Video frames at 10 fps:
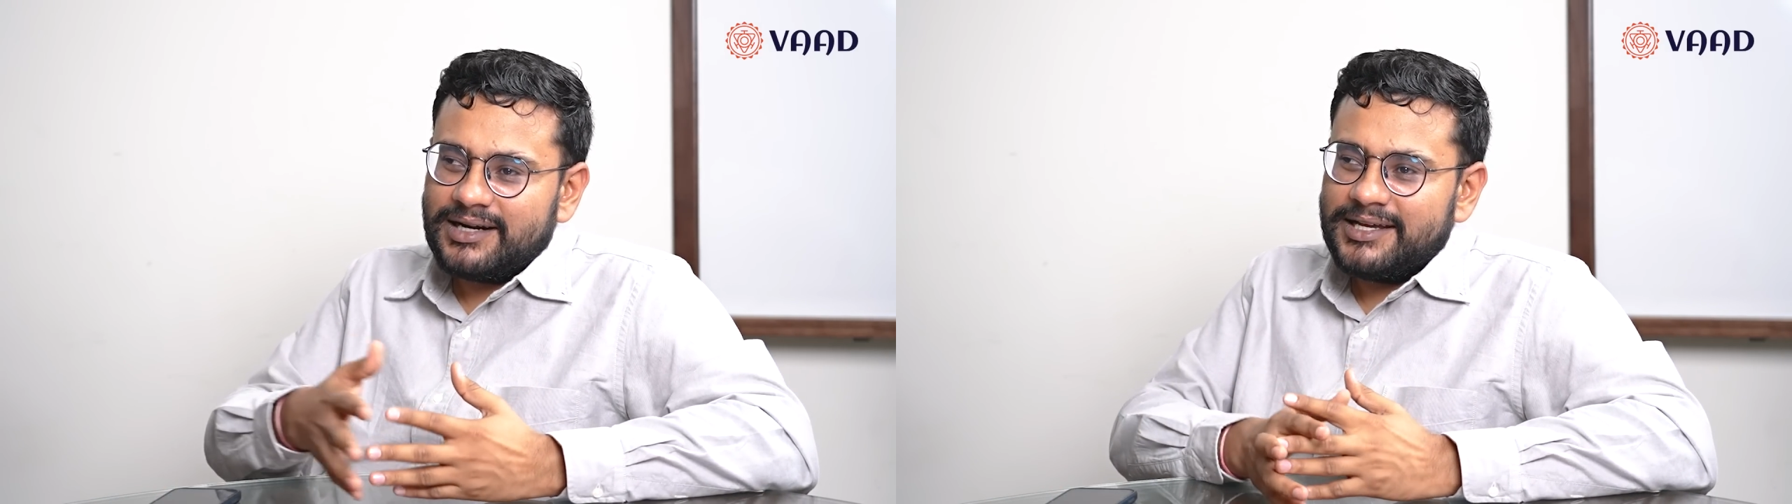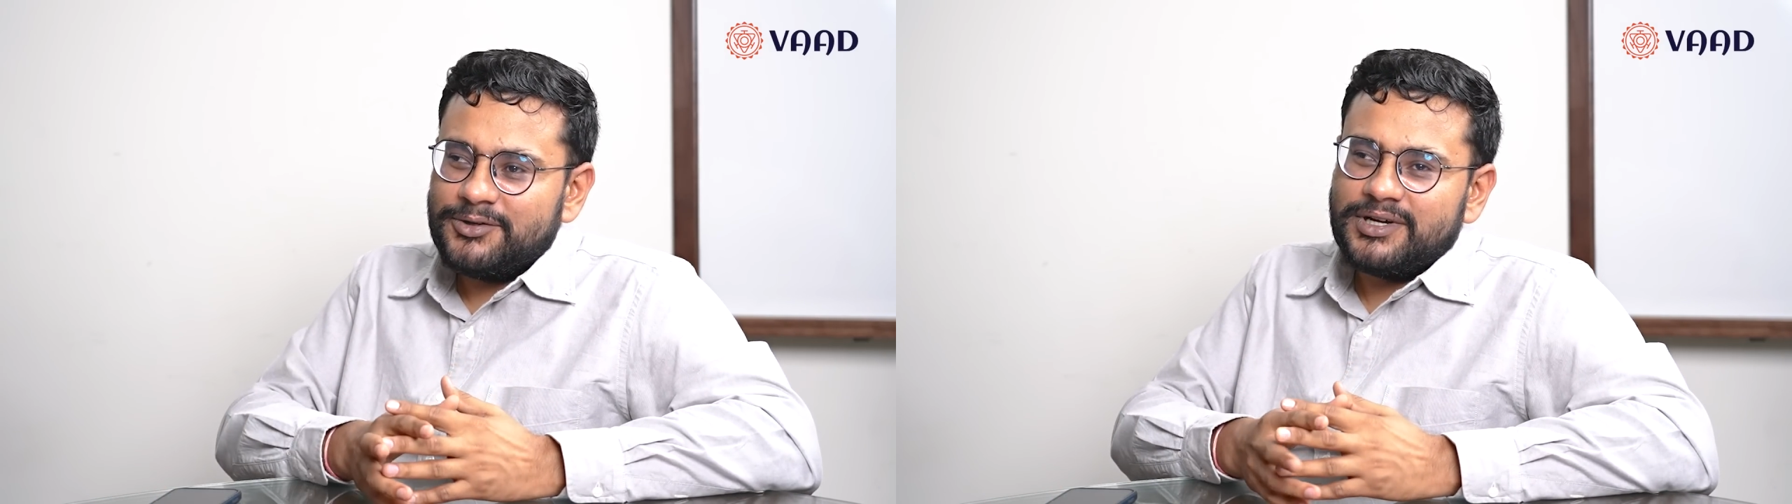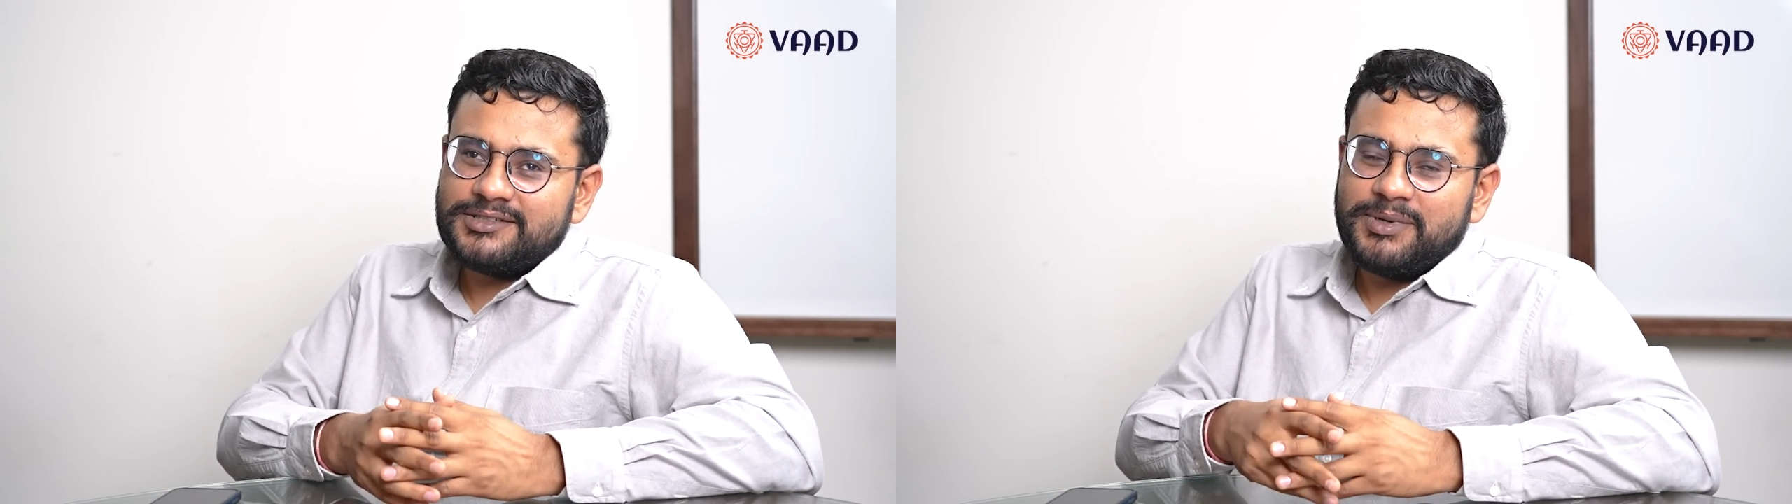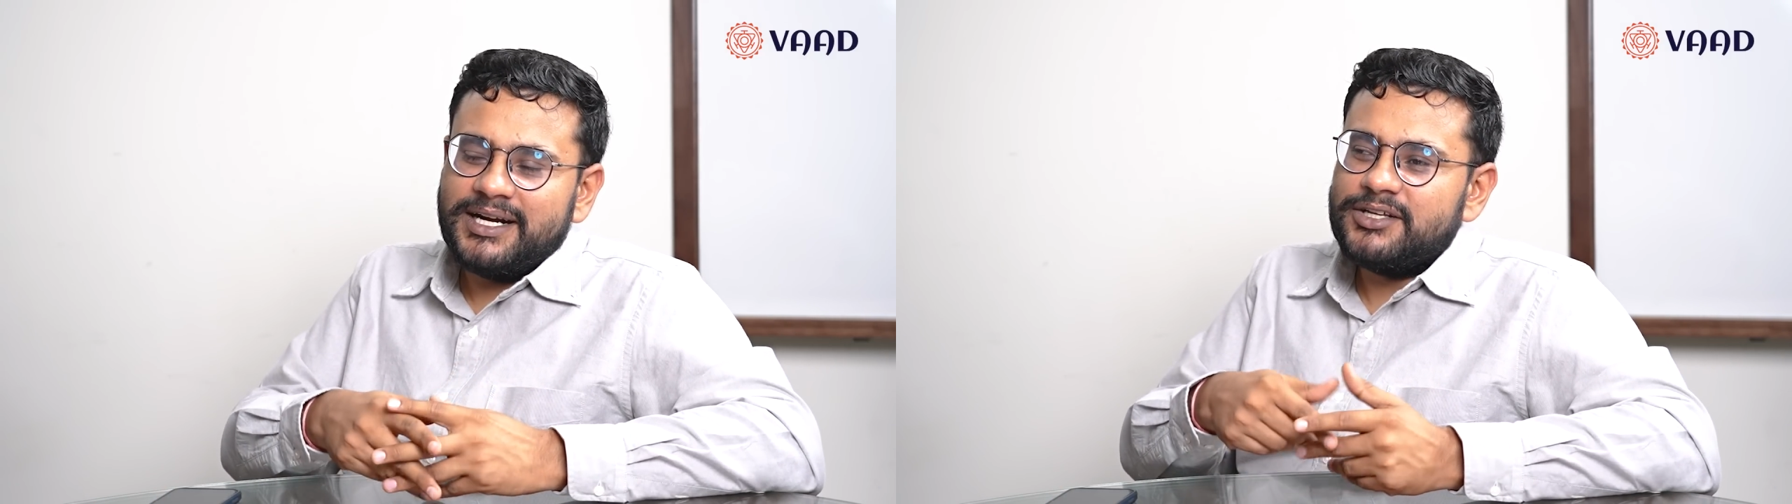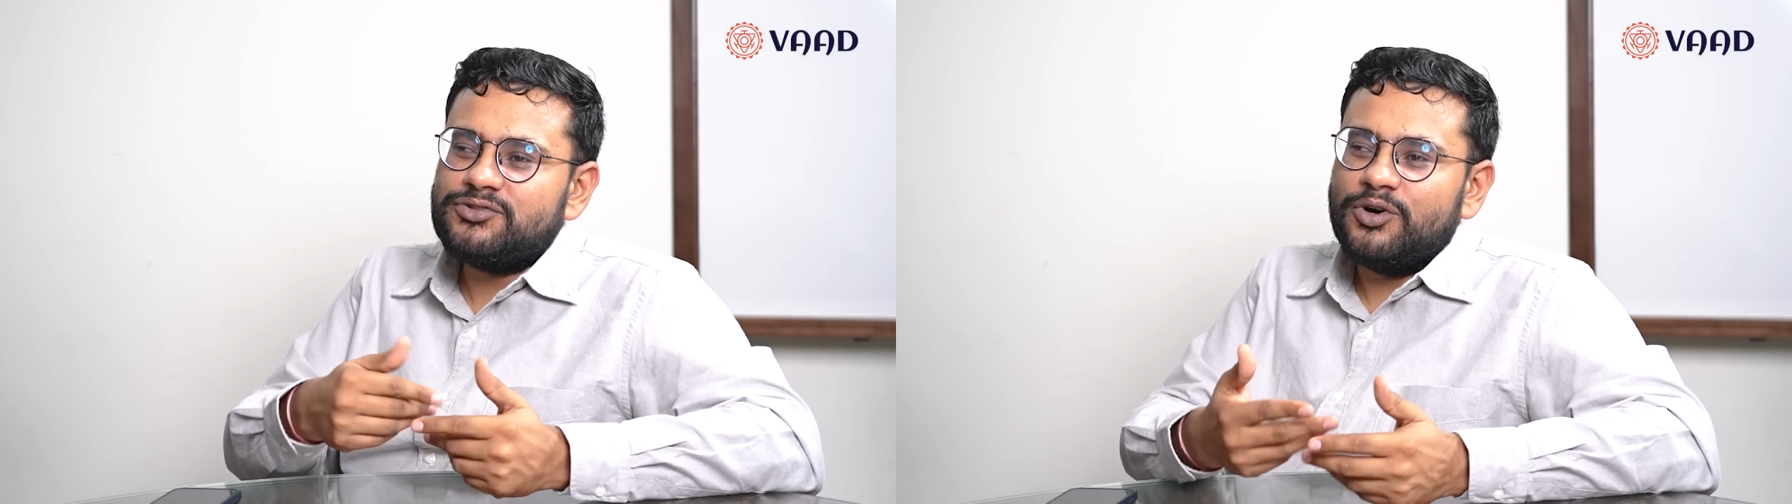Like you are
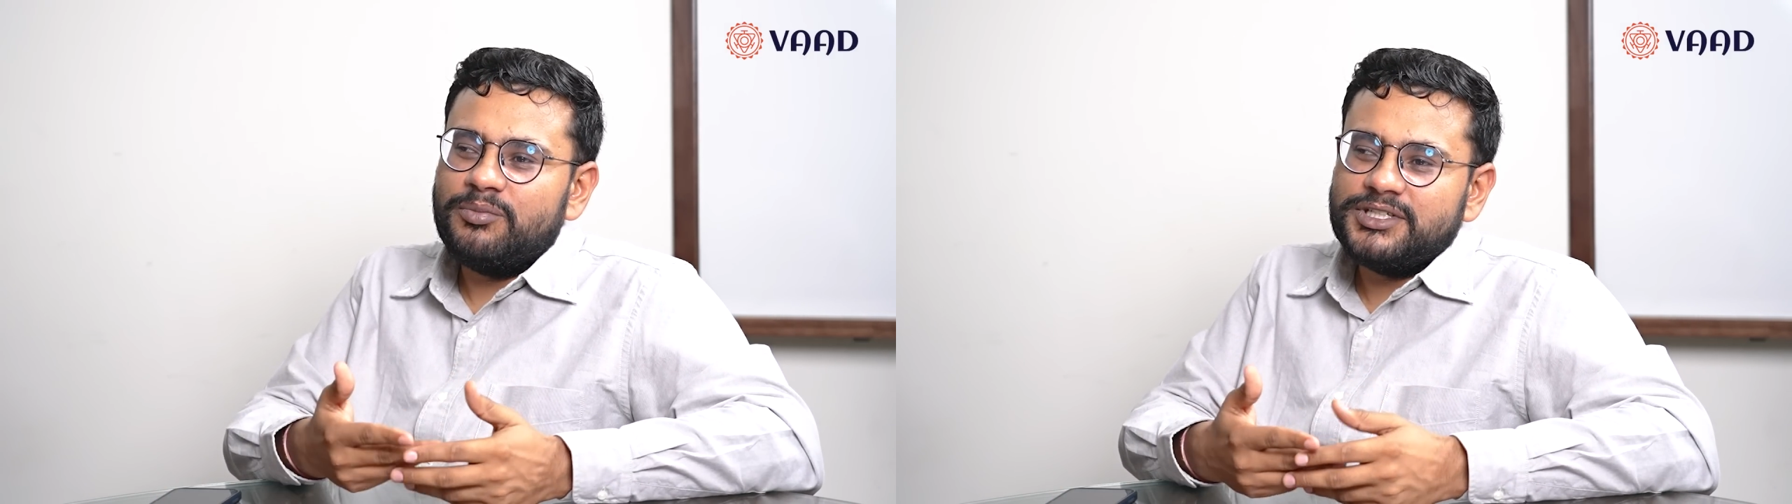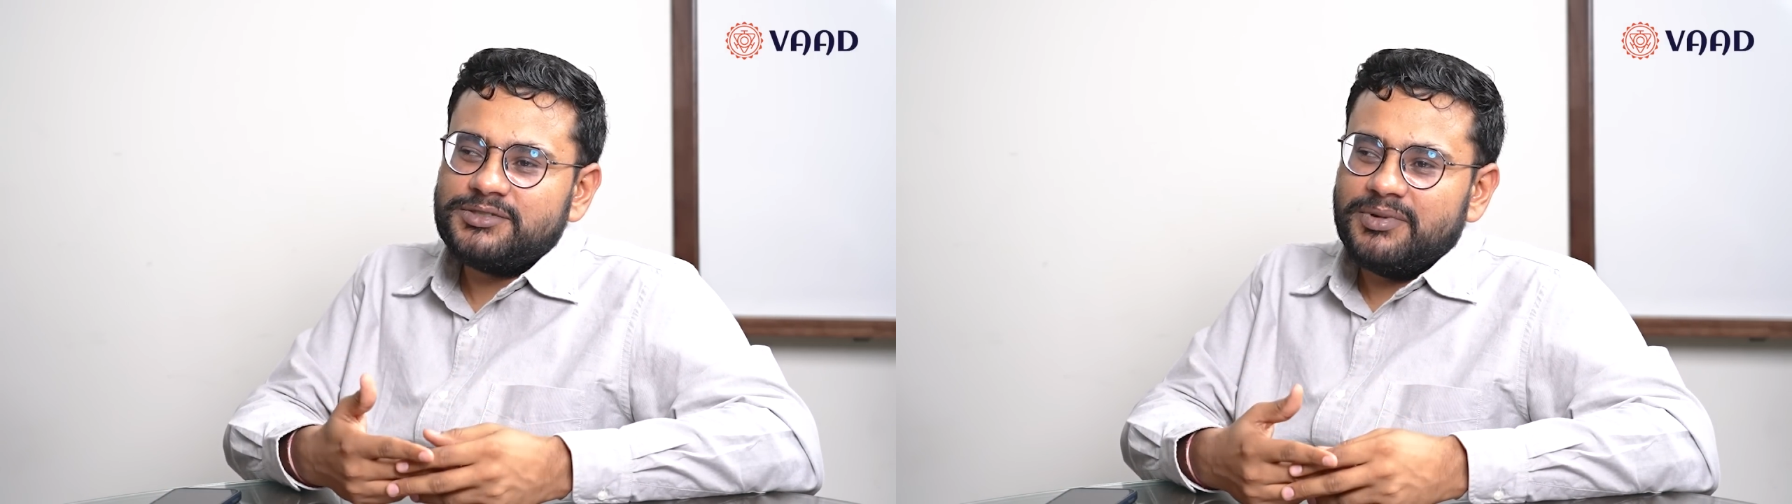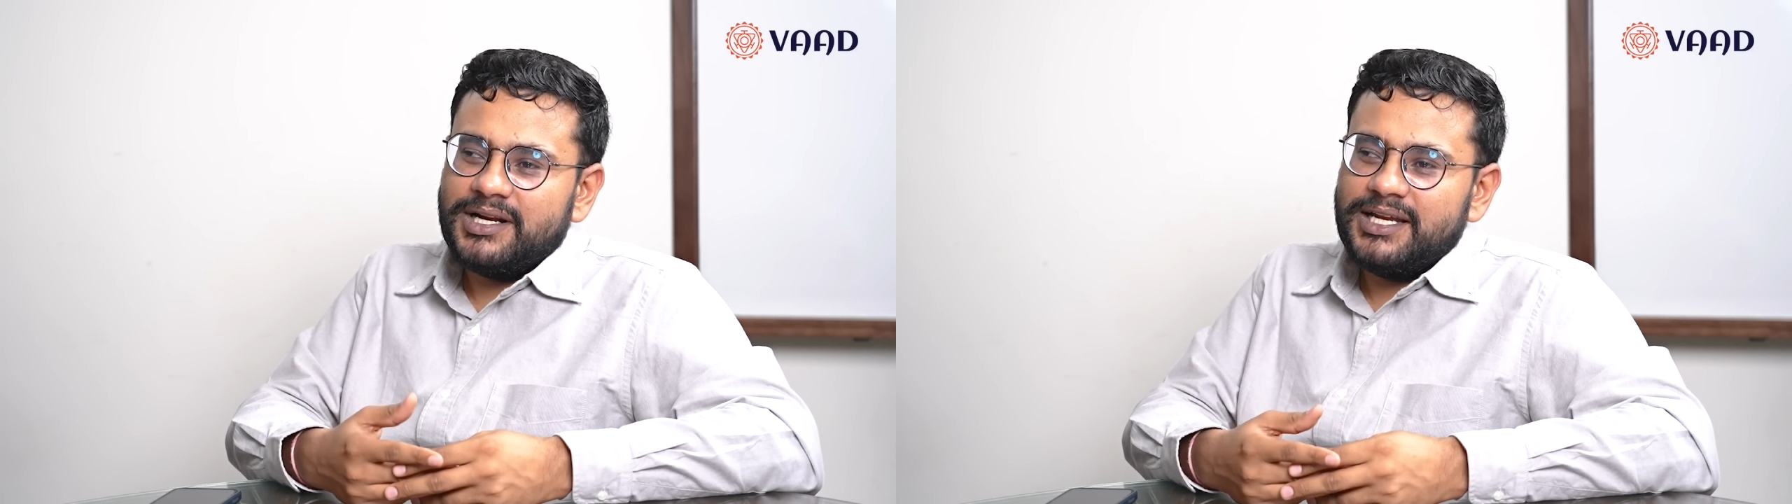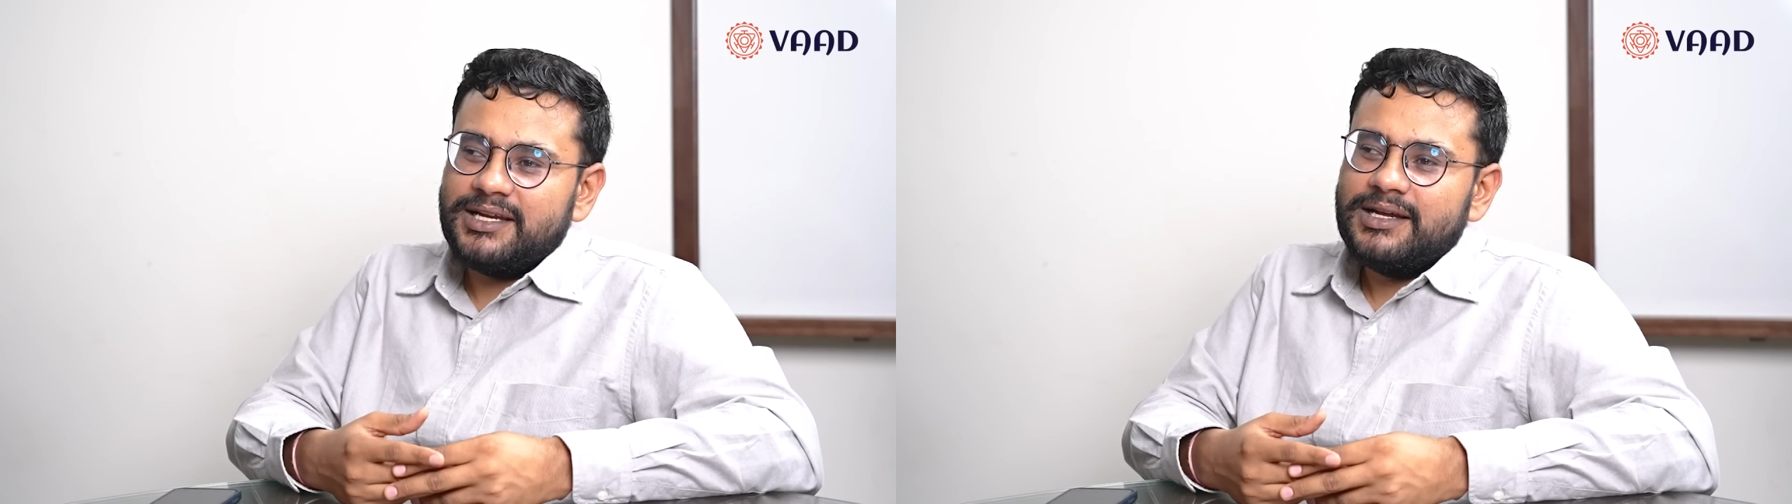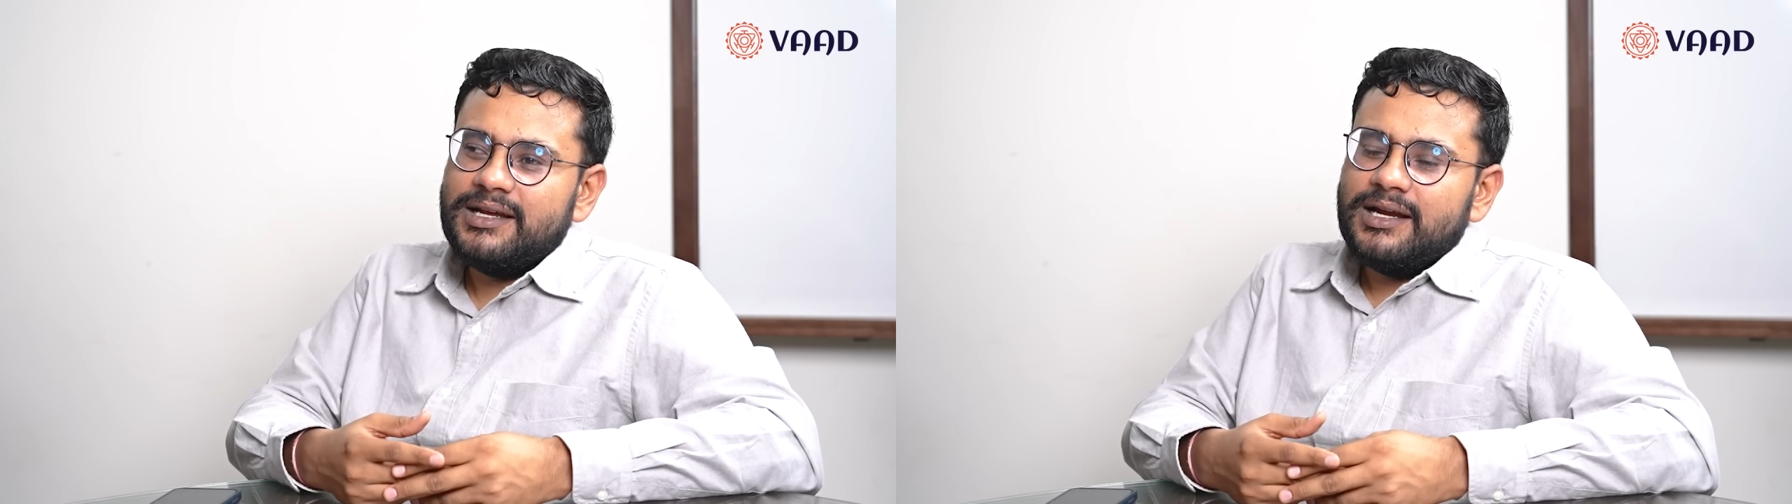spending so much
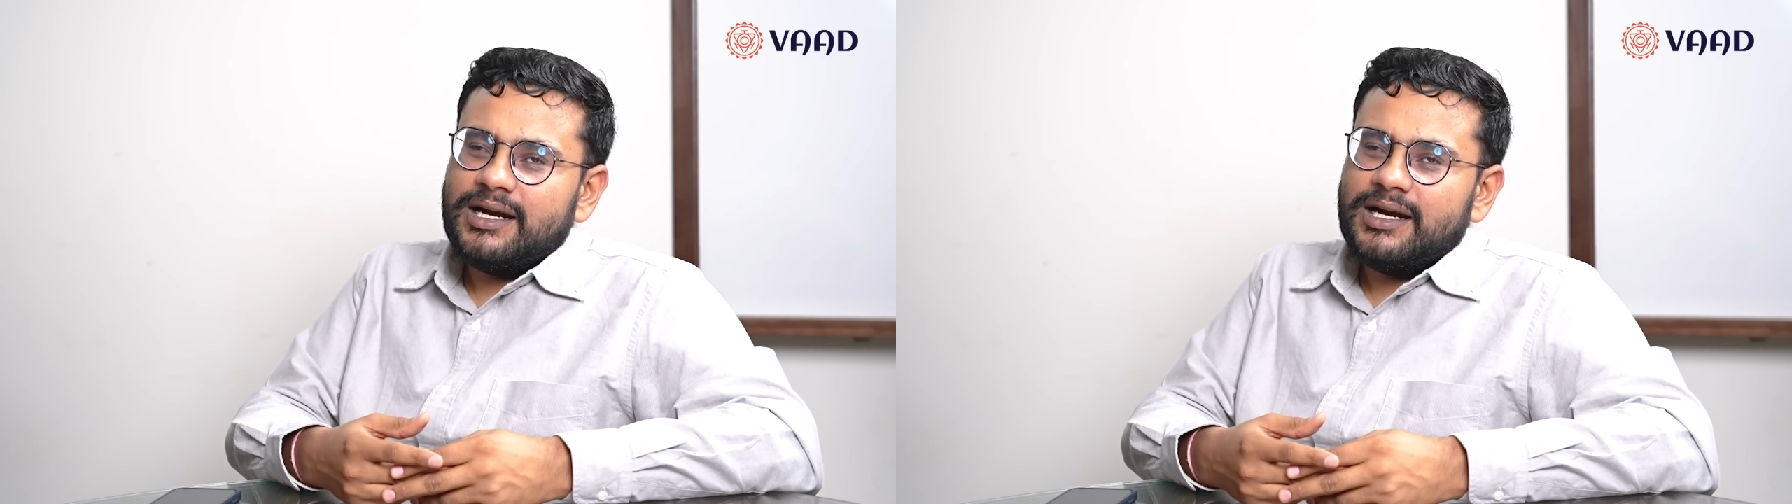money,